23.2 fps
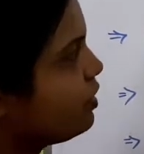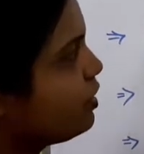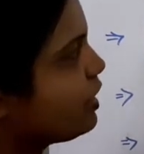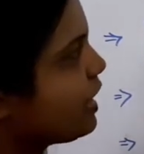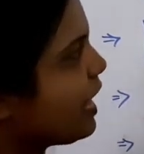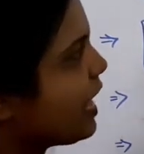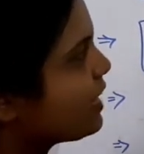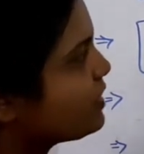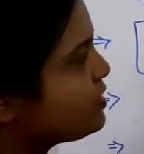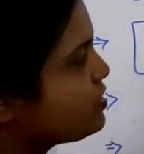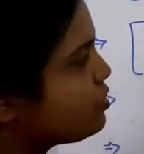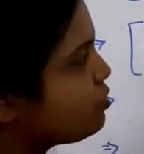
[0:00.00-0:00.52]

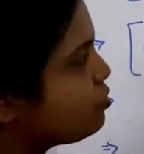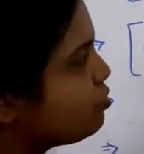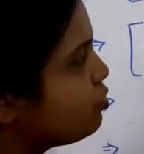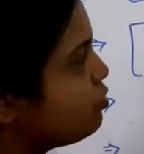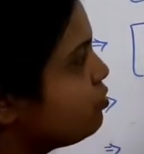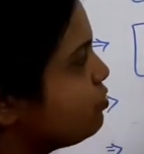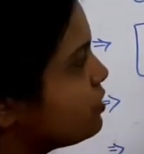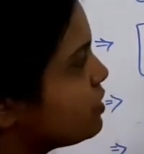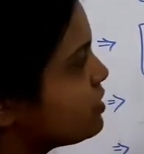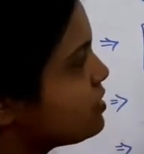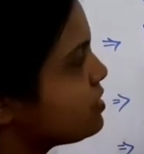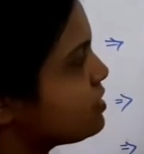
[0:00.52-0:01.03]
As you know,
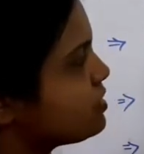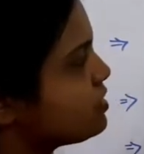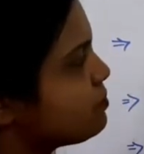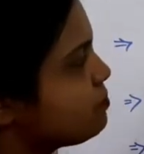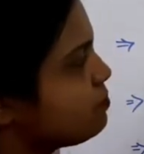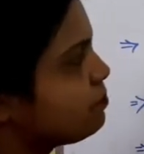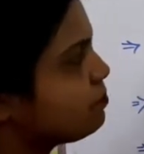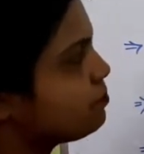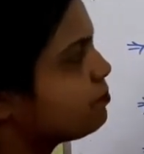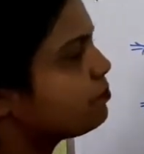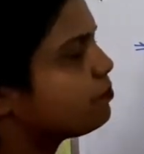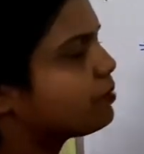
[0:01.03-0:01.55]
this is a
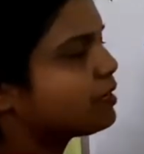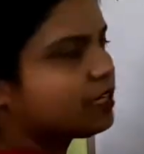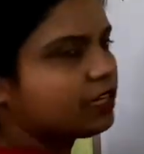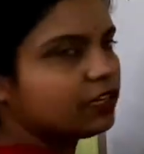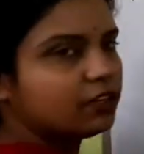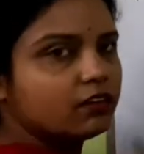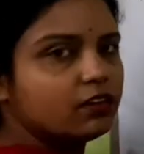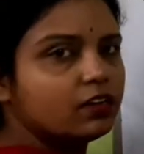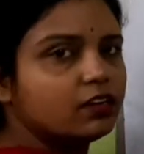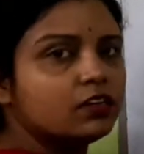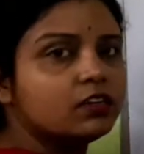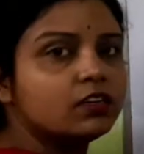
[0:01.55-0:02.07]

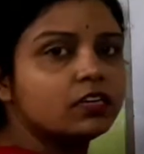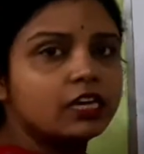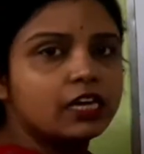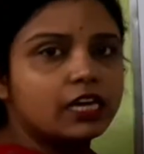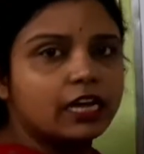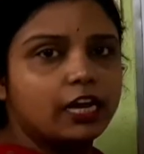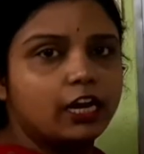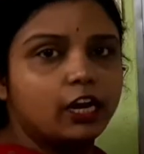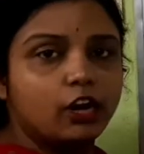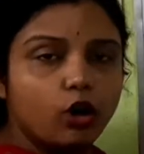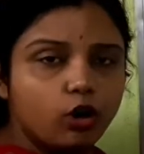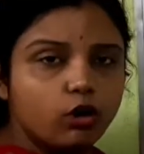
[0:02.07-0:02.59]
particular
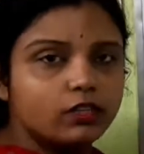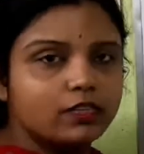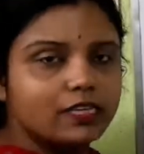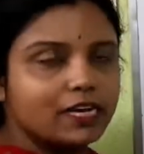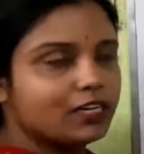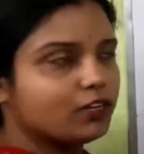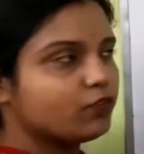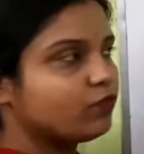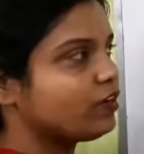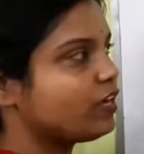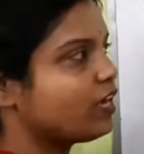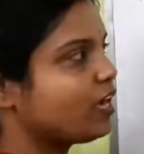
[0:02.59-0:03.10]
law that
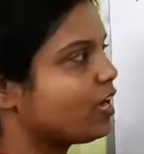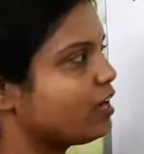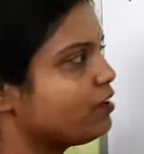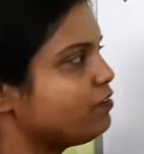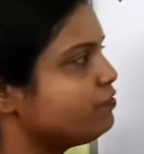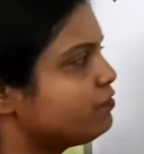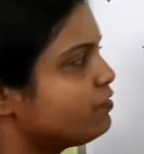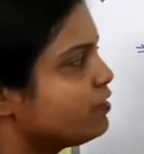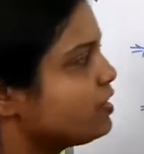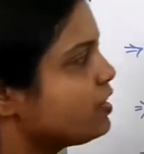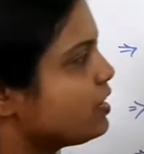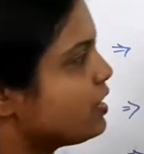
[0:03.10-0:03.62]
we have.
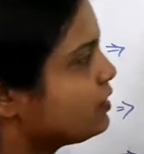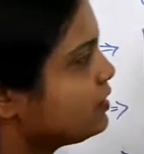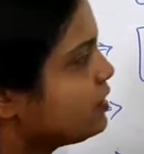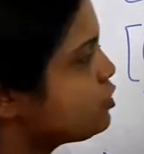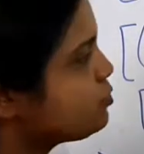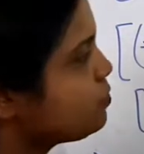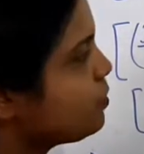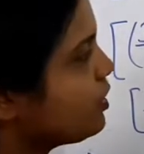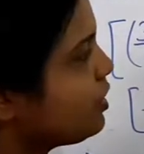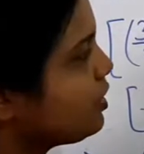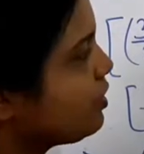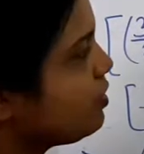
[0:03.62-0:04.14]
this
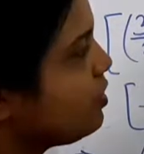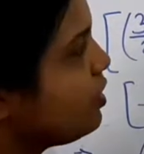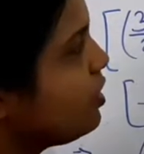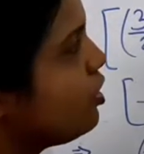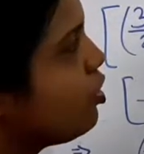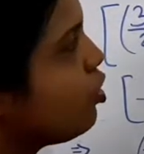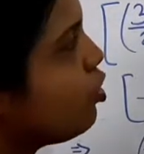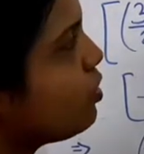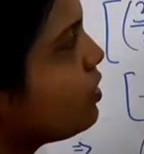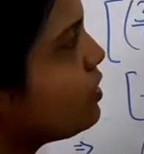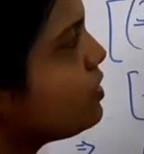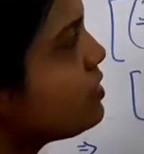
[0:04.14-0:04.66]
particular
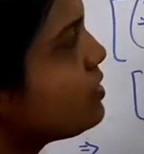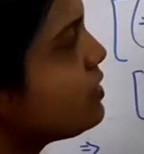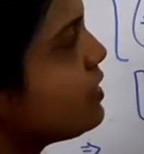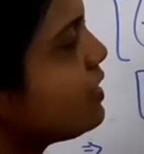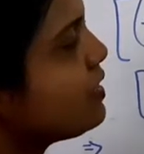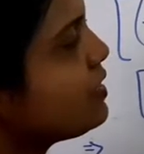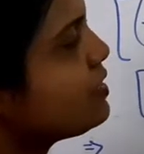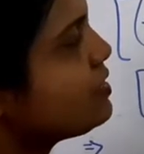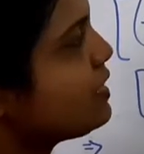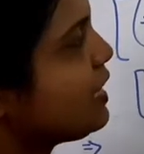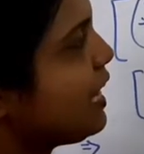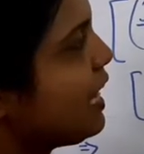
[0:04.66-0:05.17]
law is, that
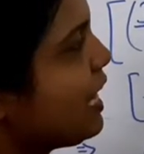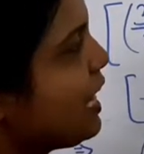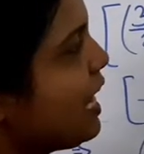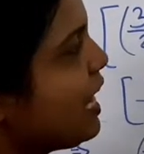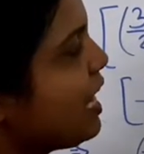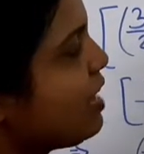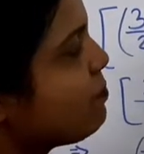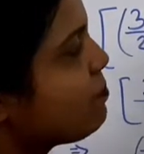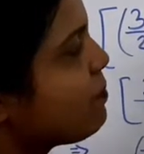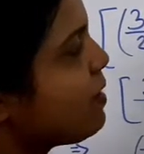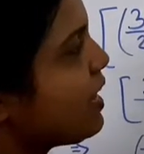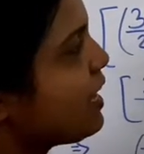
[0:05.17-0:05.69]
is a
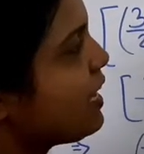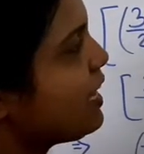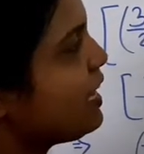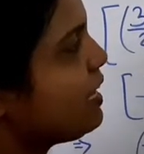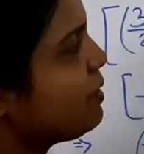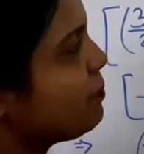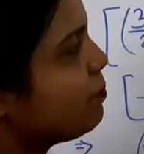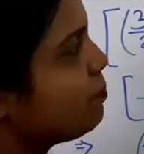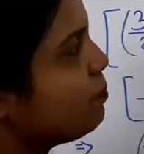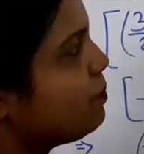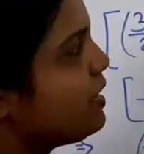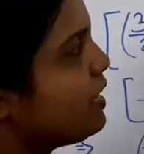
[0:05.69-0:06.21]
by
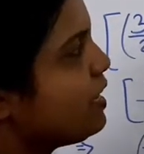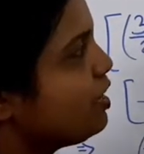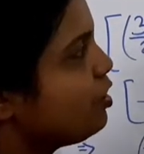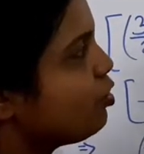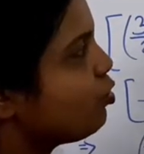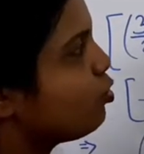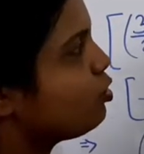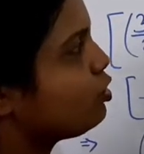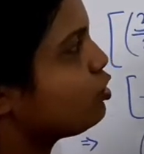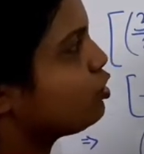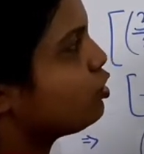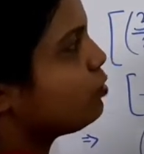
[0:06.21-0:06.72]
b
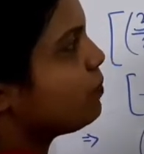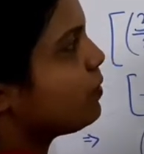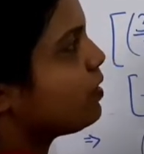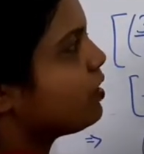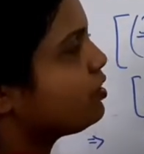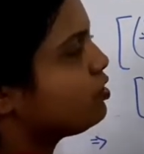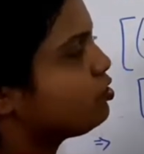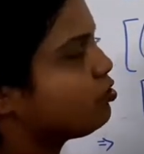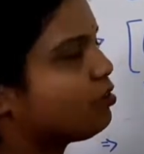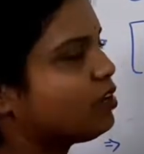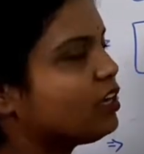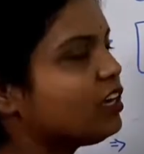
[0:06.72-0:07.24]
whole to the power
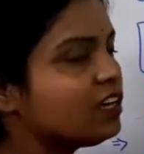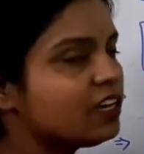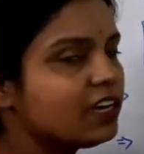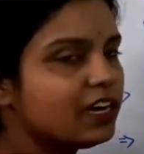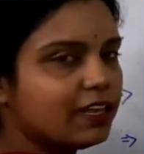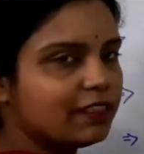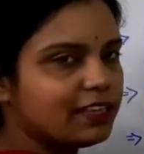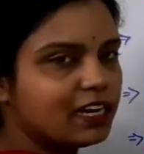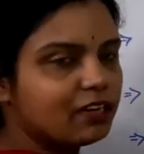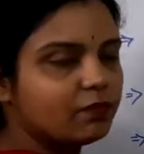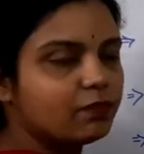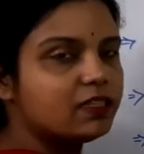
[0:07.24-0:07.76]
3.
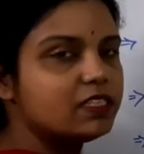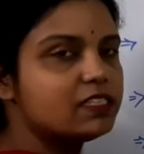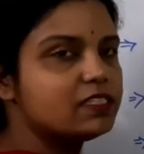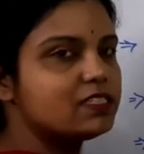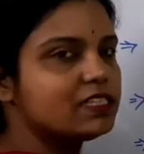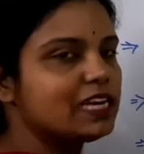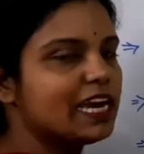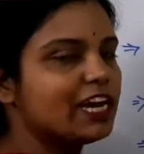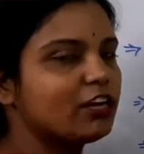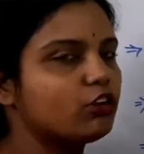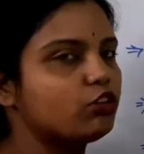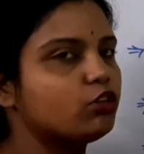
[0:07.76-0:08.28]
That means
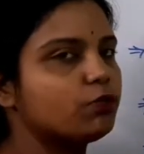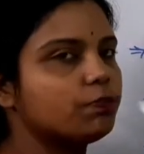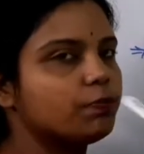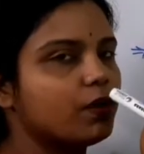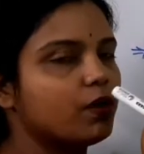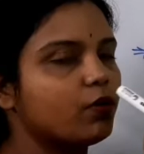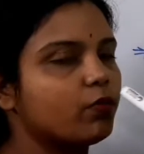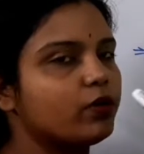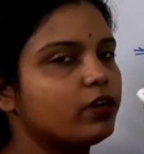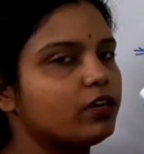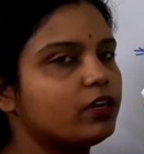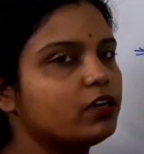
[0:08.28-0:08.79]
a to the
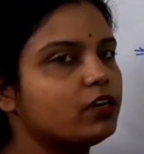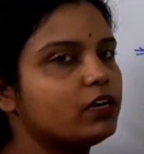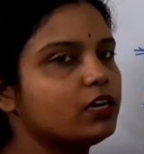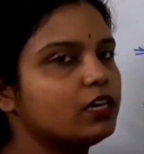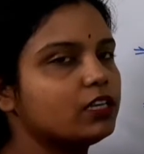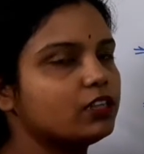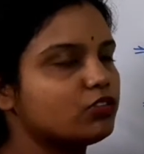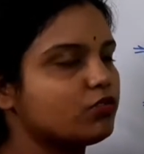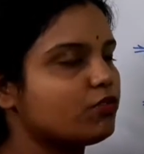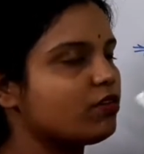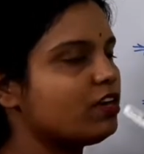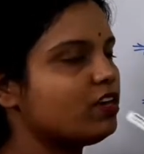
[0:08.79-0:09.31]
power
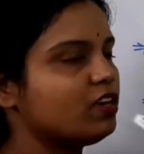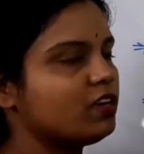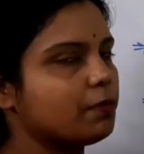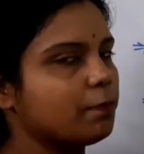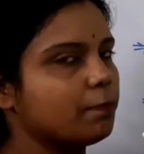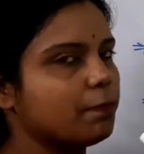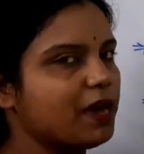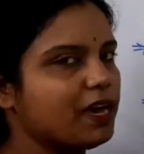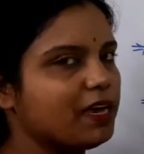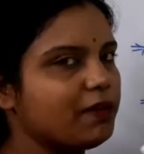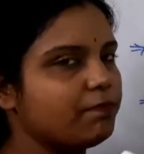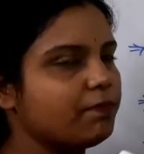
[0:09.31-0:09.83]
3
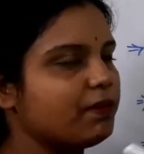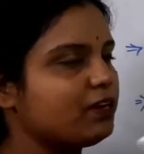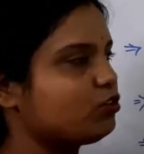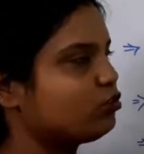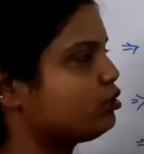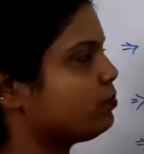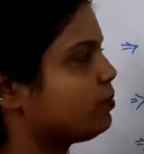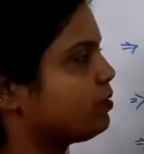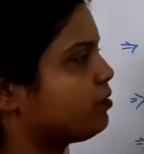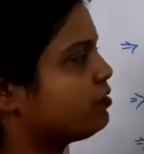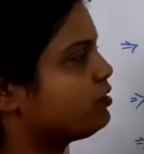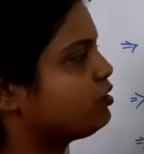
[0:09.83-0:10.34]
by b to the
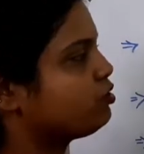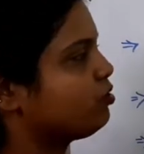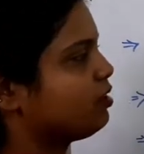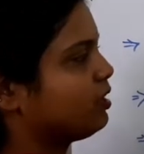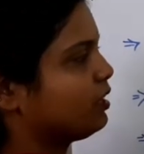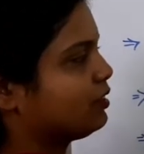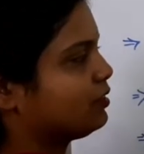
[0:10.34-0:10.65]
power 3.